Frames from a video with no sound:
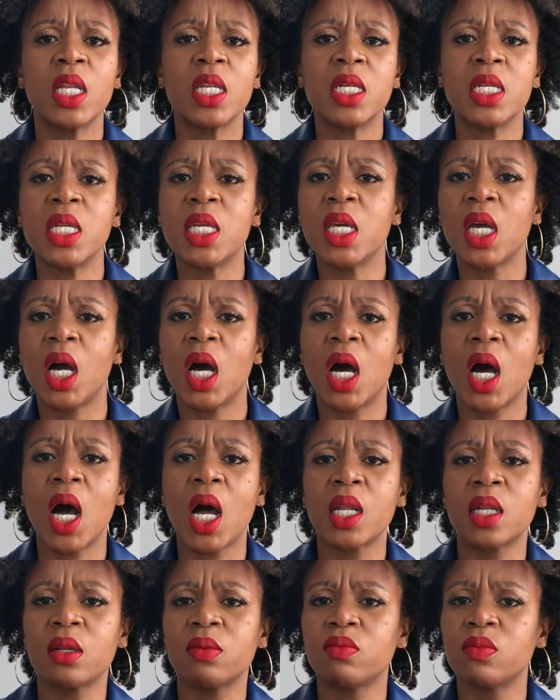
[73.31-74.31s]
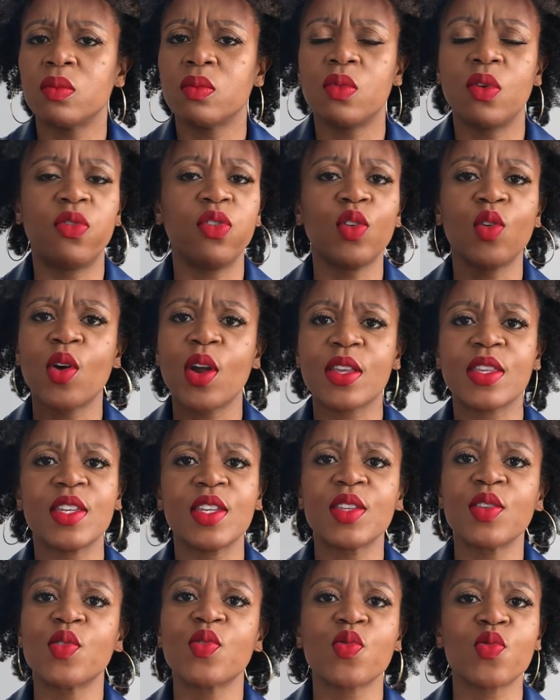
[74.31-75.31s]
neon,
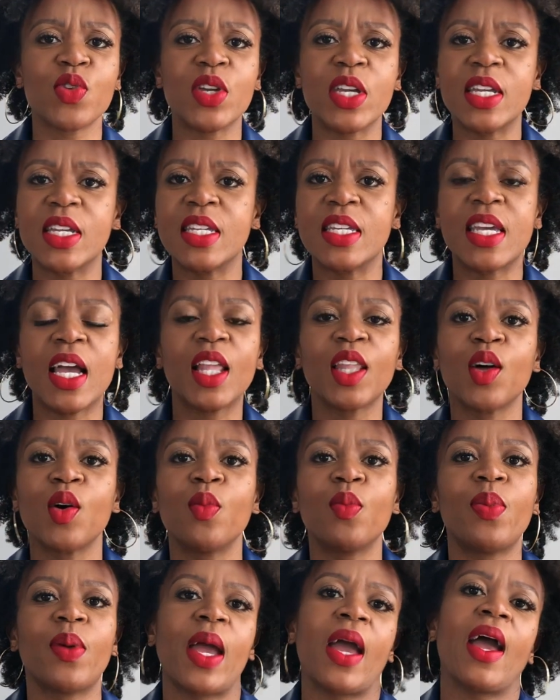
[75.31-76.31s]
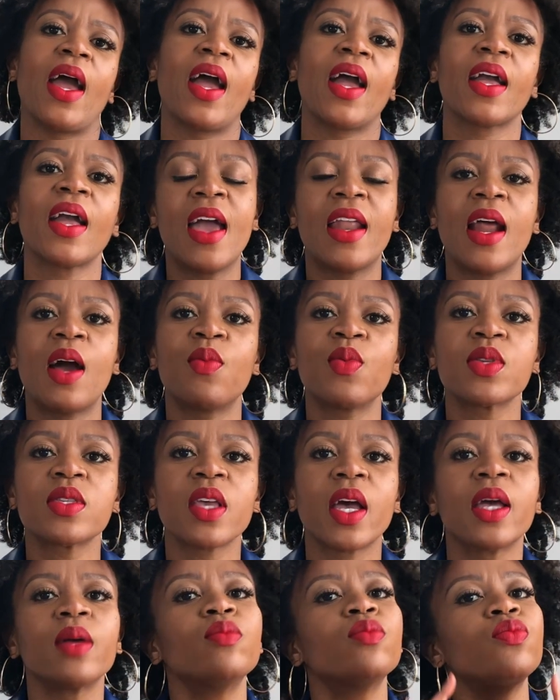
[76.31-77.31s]
fluorescent green, yellow bag. And I was
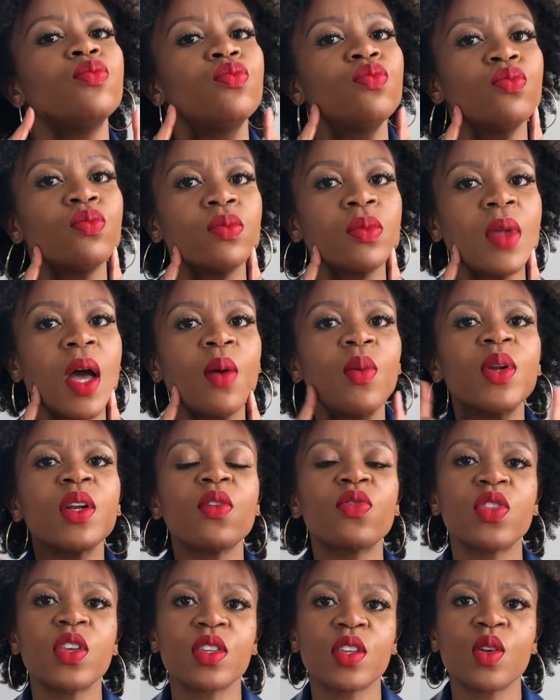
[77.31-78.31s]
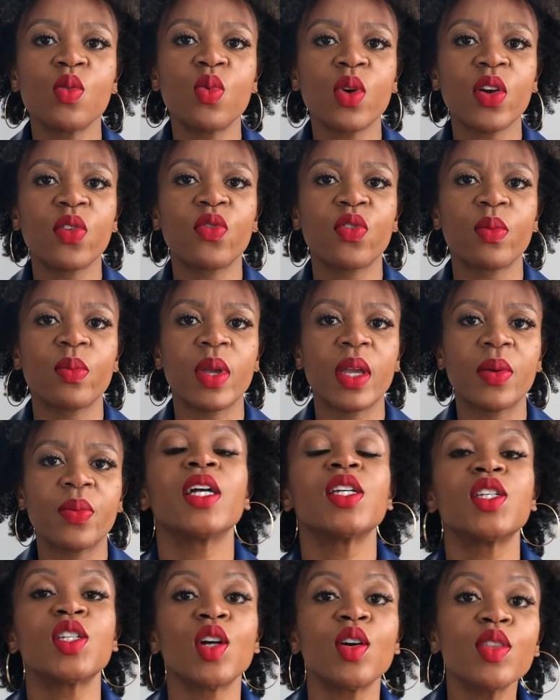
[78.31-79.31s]
like, hmm, I wonder if this could work for me. I
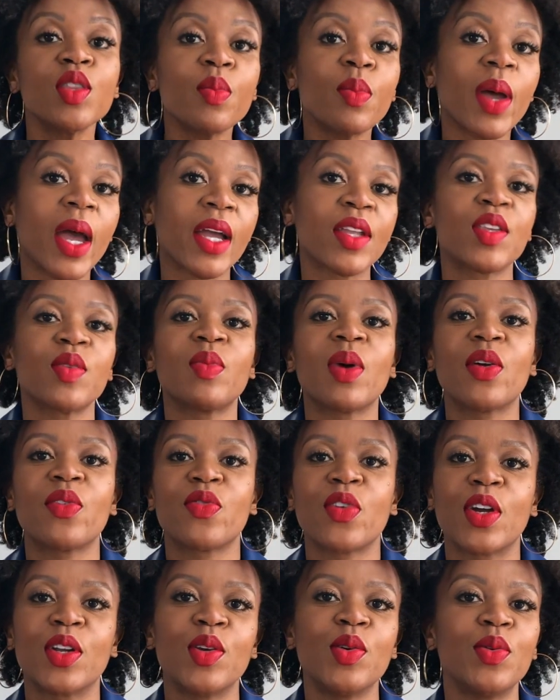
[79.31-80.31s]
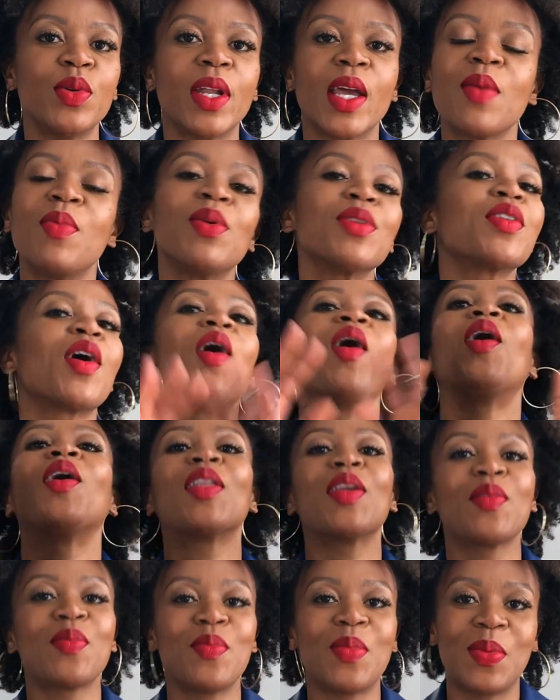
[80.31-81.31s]
showed the bag to my friend who enables
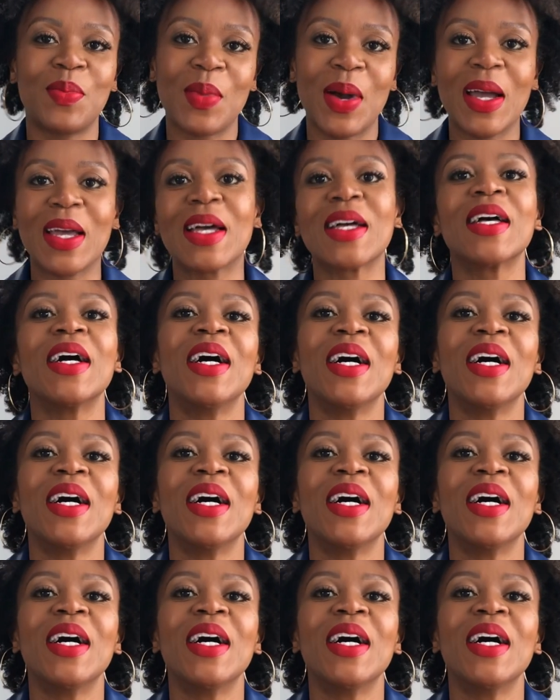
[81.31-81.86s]
all of my